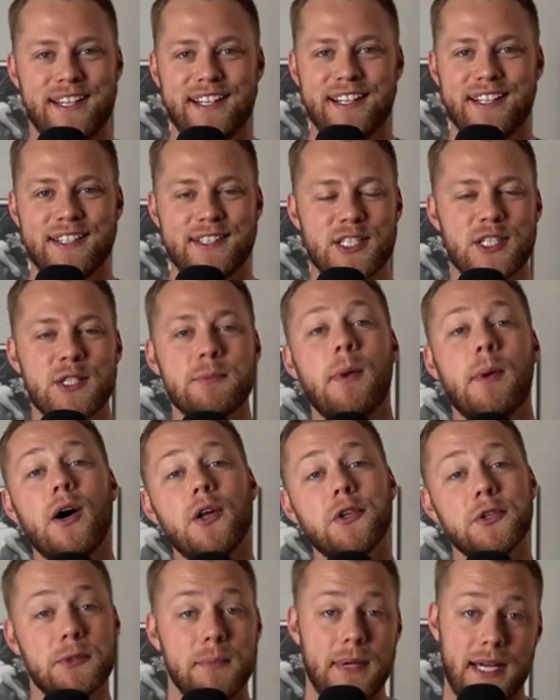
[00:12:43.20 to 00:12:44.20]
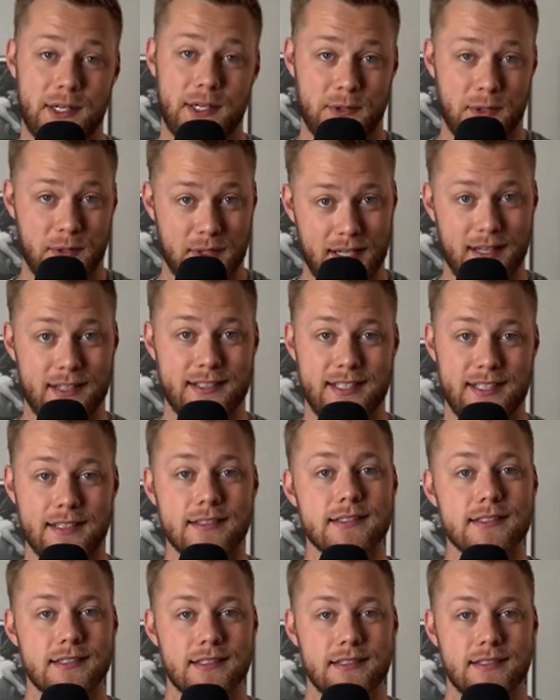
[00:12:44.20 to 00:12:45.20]
smaller macro
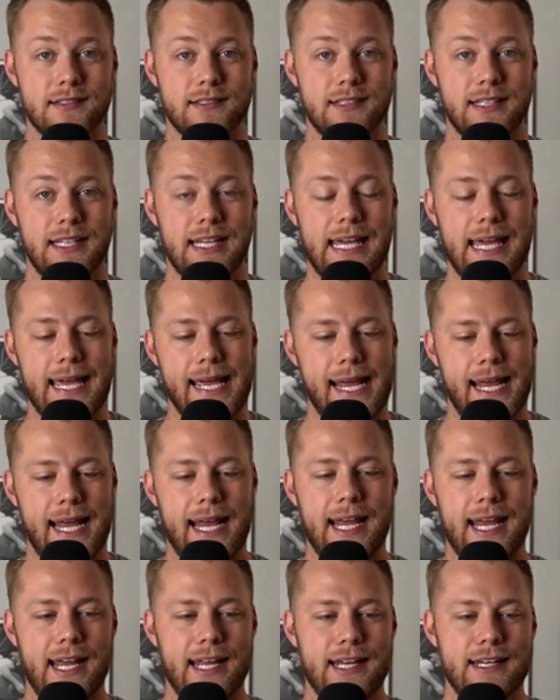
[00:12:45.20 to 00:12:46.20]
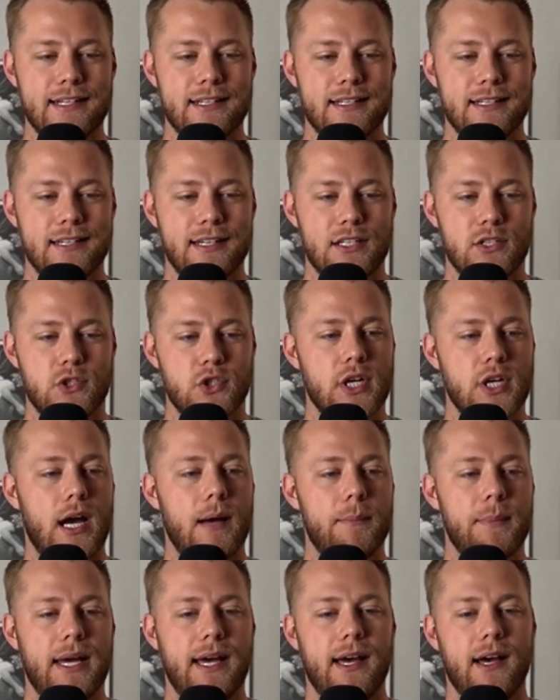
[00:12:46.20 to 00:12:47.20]
contents and
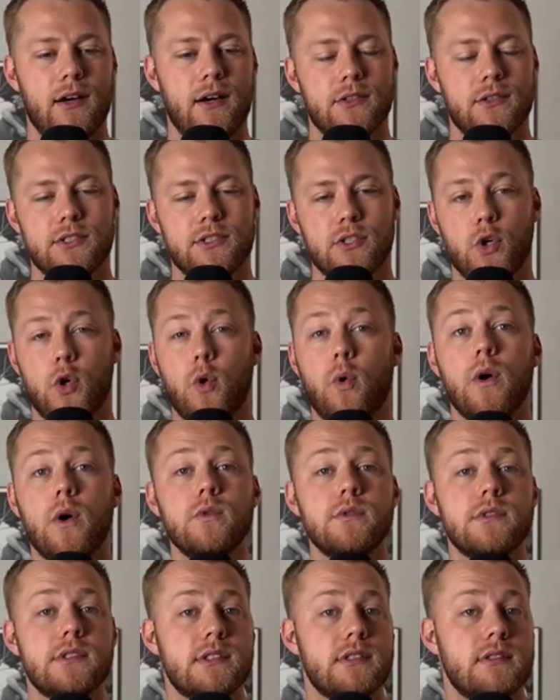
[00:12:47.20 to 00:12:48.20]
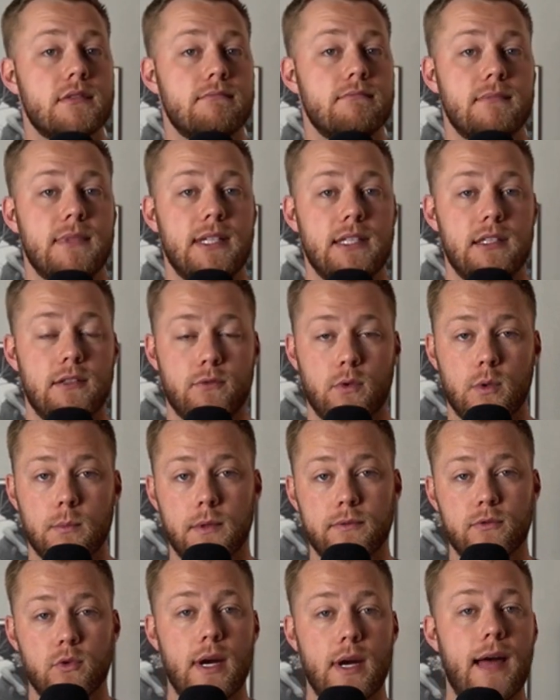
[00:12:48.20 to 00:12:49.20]
chop out quotes in the form
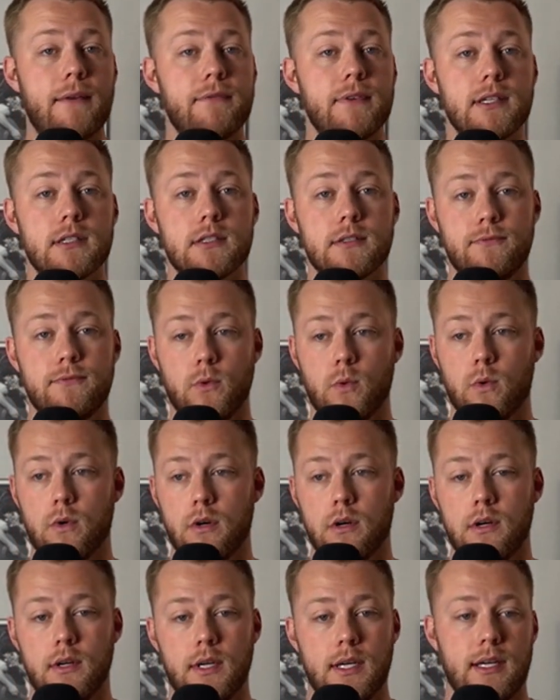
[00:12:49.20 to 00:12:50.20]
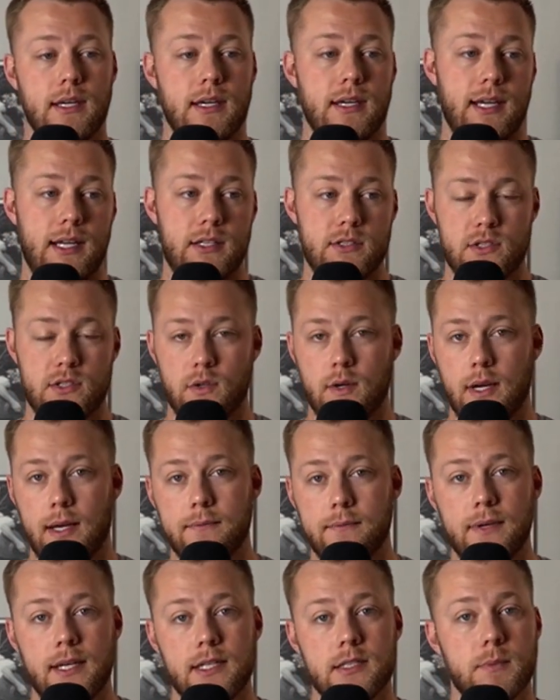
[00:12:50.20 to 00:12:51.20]
of graphics for Instagram,
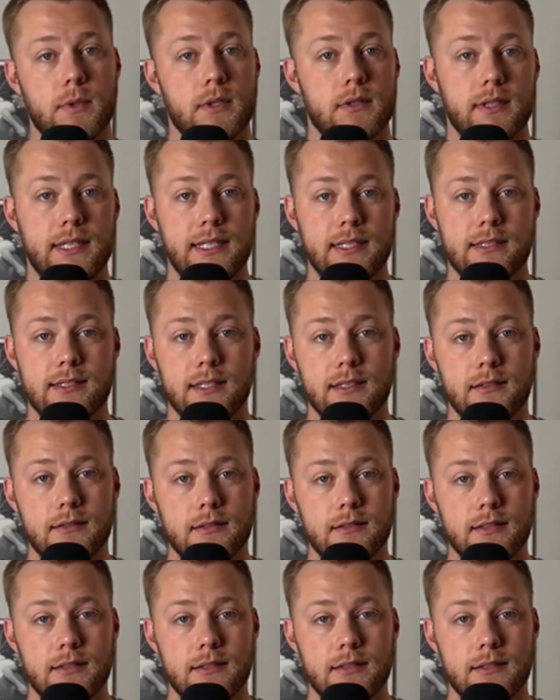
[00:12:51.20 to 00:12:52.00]
Facebook, LinkedIn.